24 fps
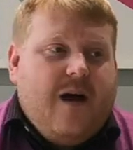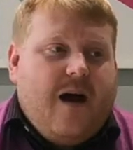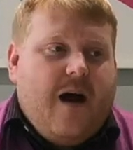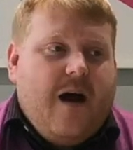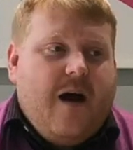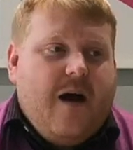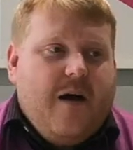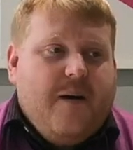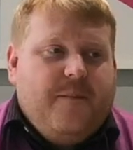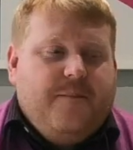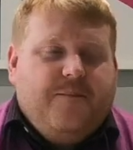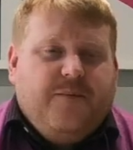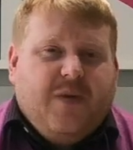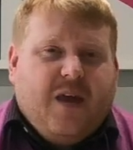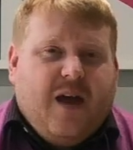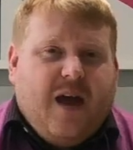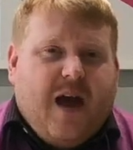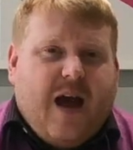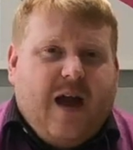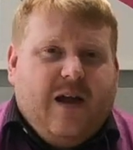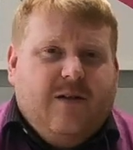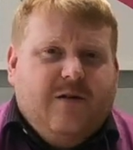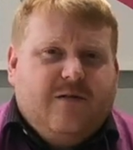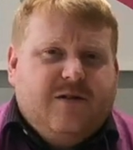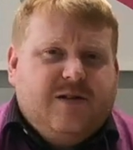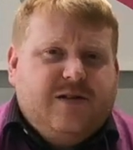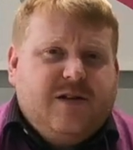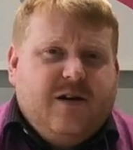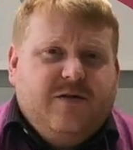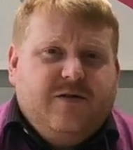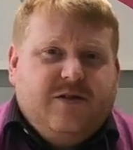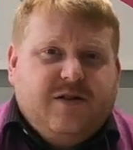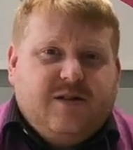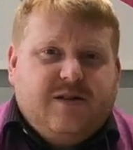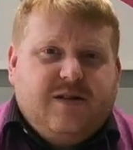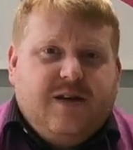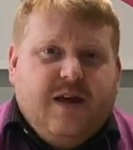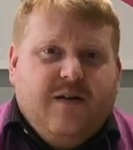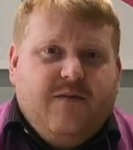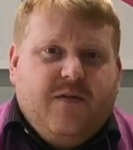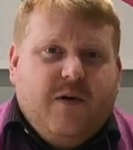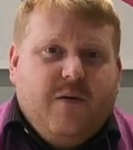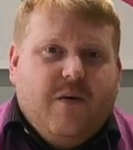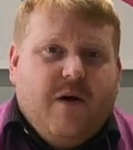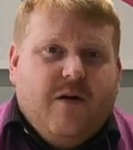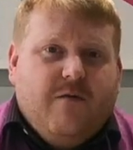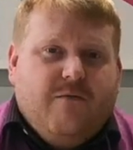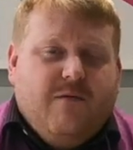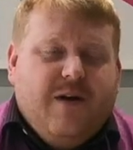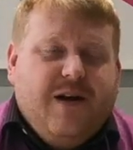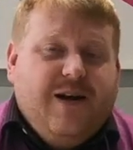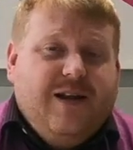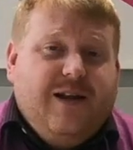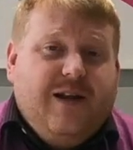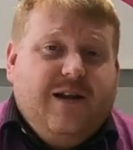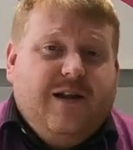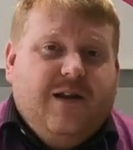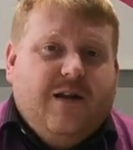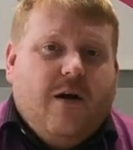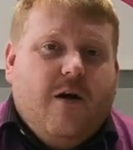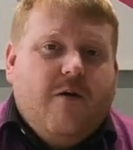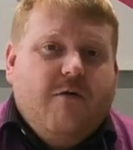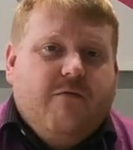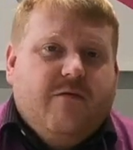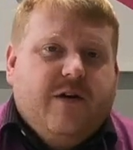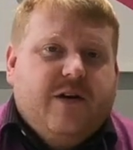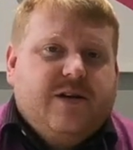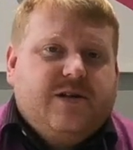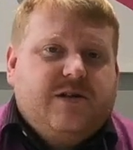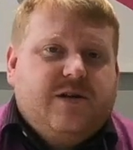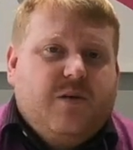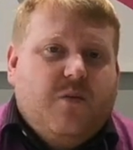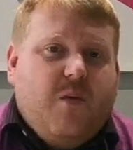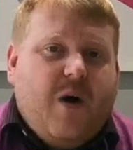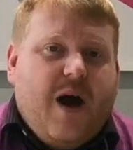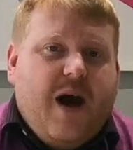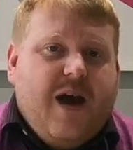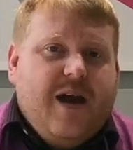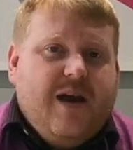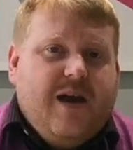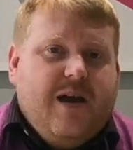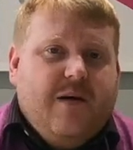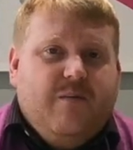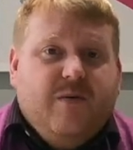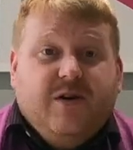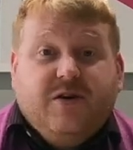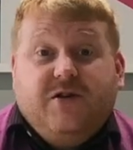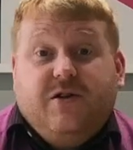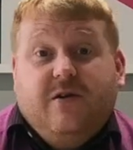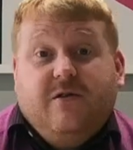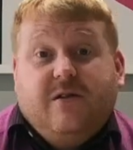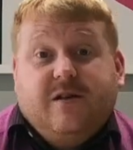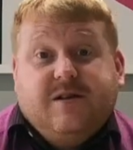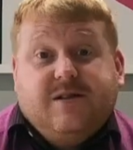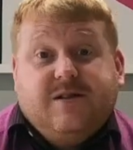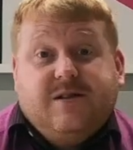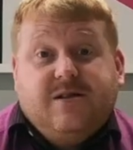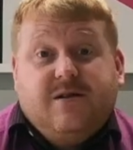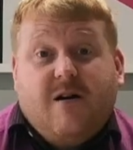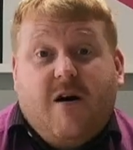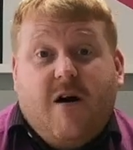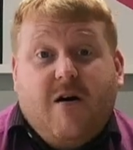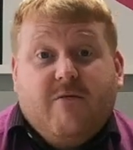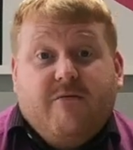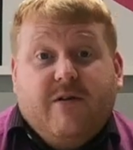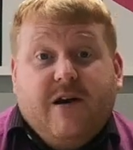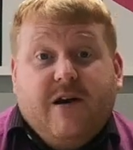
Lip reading: and also just give you a really low risk way in which you can start